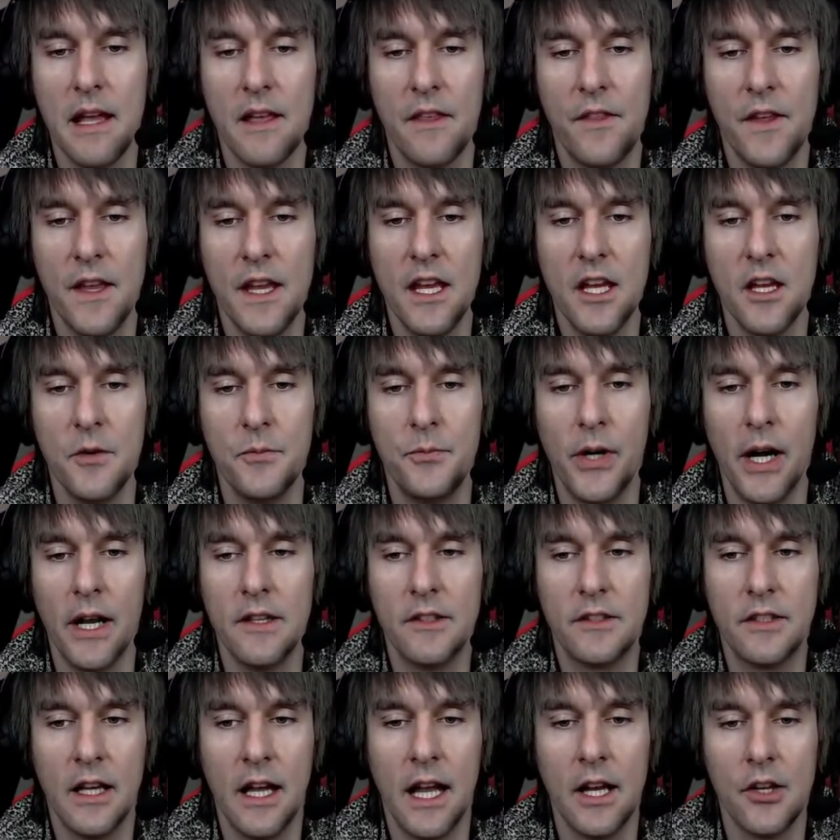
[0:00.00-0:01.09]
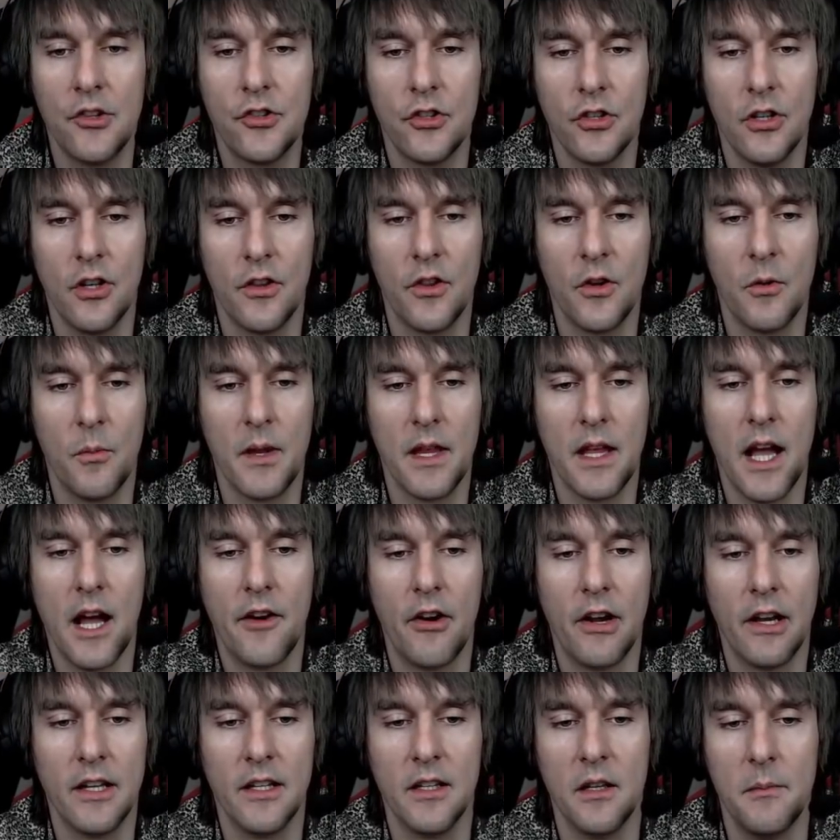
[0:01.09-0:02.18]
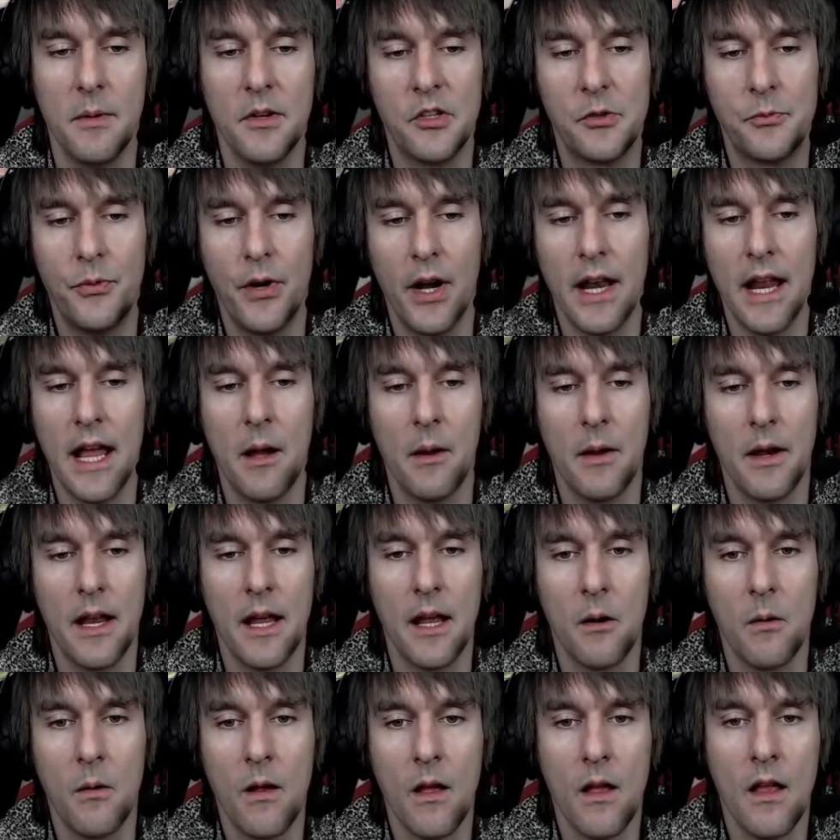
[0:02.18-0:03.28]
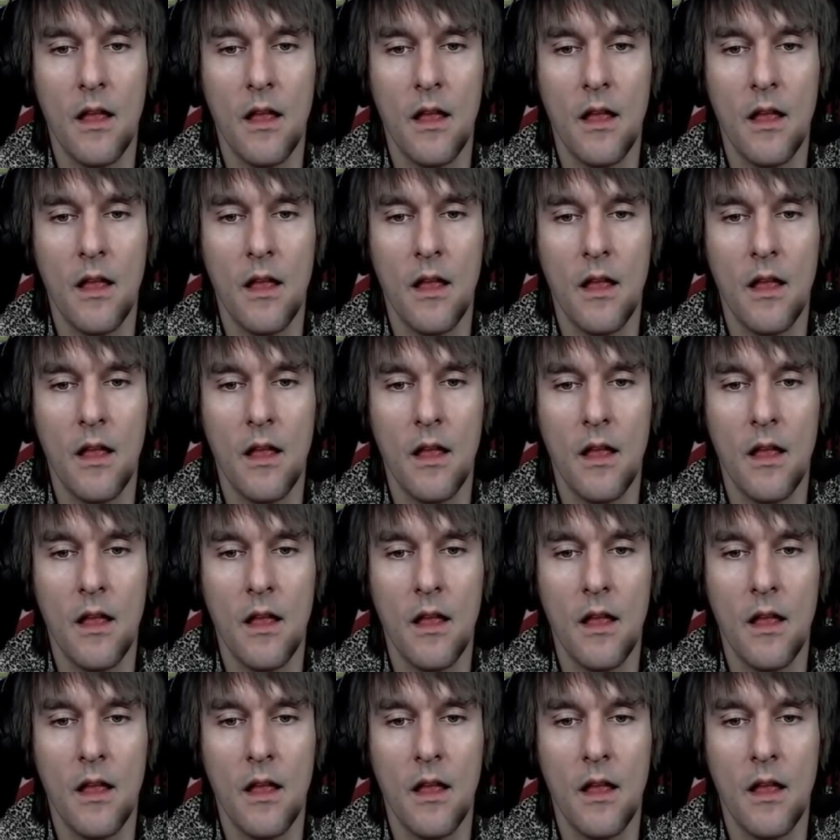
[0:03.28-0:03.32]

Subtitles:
I think, at Brands Hatch, although we are a little bit spread out now,